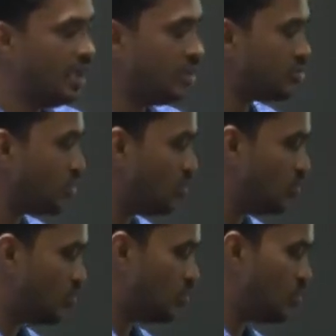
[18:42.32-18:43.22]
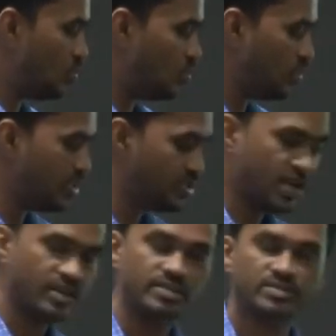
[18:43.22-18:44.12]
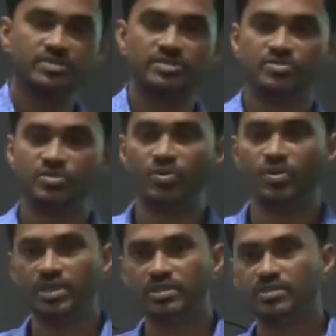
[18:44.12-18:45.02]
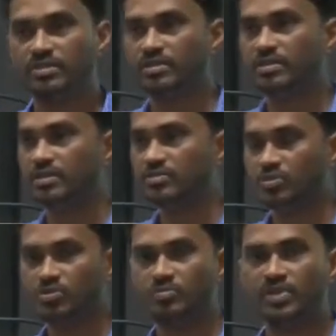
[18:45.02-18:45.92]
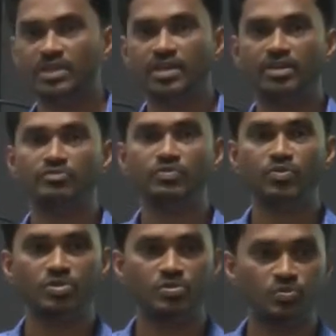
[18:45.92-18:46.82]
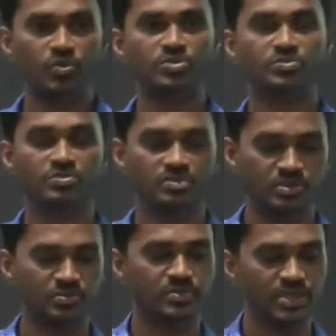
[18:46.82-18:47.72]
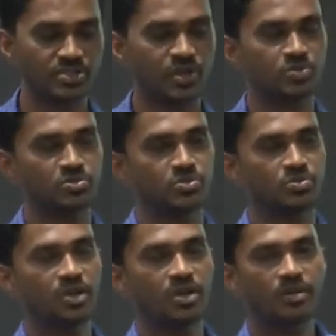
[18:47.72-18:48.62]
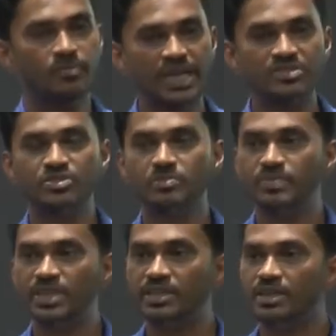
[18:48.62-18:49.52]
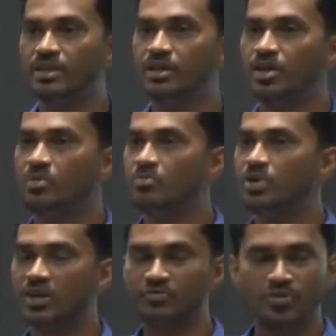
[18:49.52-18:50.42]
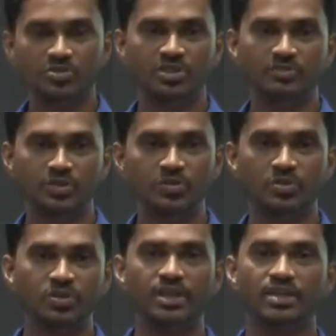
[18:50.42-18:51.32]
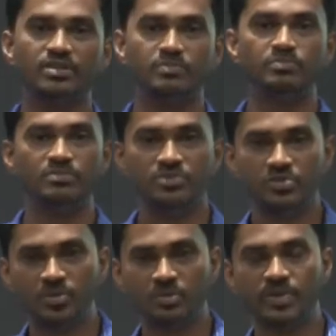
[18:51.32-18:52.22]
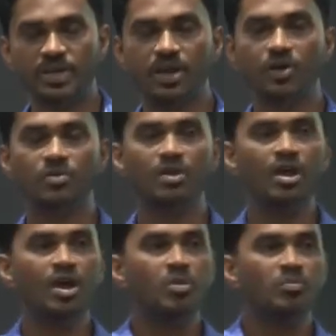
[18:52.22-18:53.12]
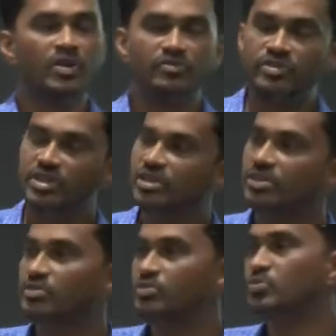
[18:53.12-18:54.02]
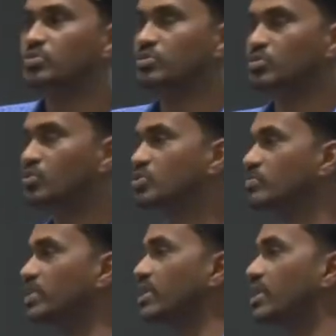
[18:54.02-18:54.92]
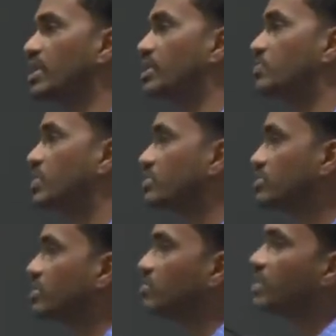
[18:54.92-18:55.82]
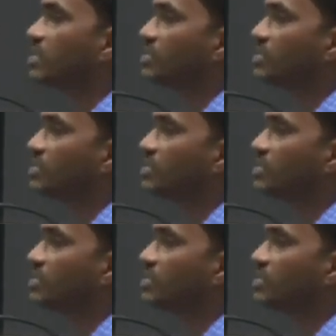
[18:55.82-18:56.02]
So we shared this story in social media, and we want to reach out to mainstream media, but unfortunately we could not get the story breakout. But we used social media in a personal way.